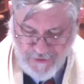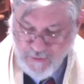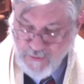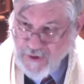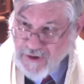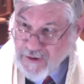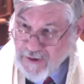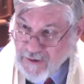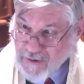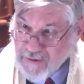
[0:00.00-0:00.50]

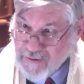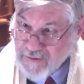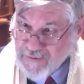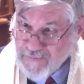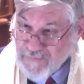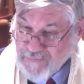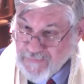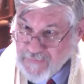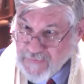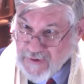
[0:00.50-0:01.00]
world
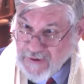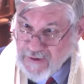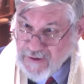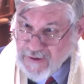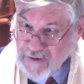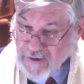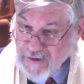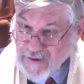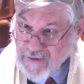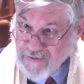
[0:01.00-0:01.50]

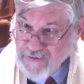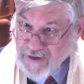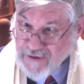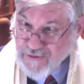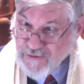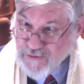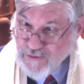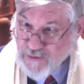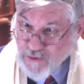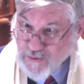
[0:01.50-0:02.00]
that
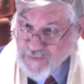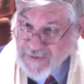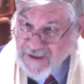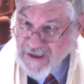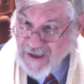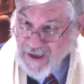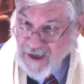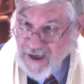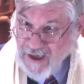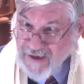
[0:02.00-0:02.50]
human
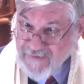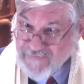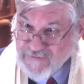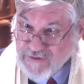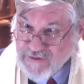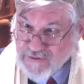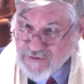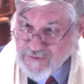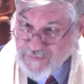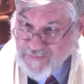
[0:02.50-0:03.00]
lives
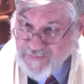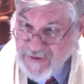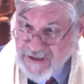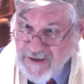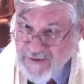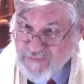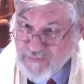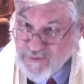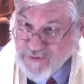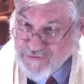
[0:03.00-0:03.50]
should be
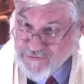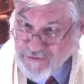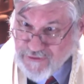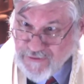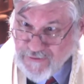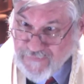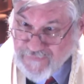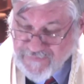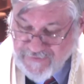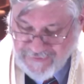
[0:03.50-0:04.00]
preserved.